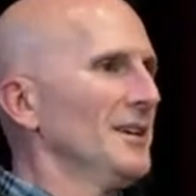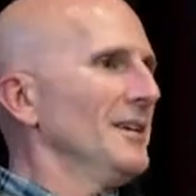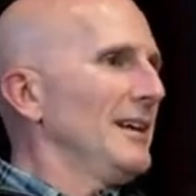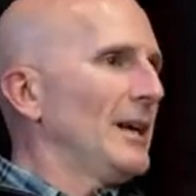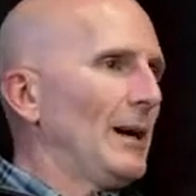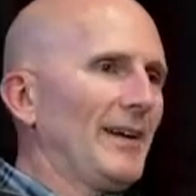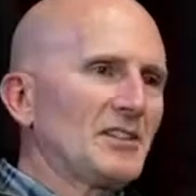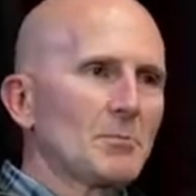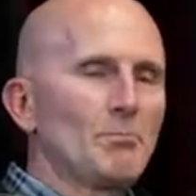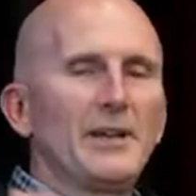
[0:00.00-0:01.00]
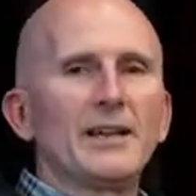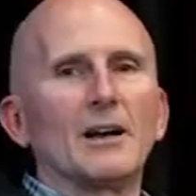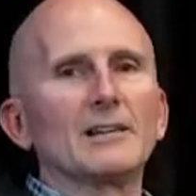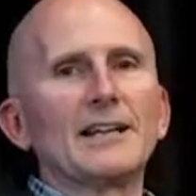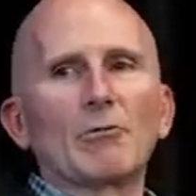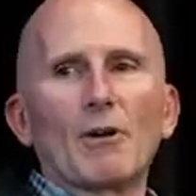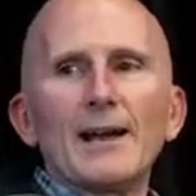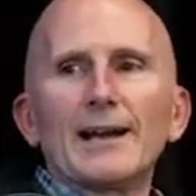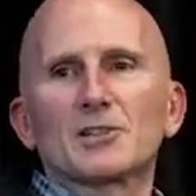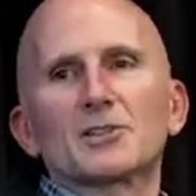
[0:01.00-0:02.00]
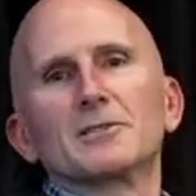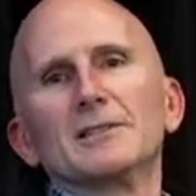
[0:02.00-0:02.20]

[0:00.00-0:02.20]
You know, I've had some big, ugly wrecks.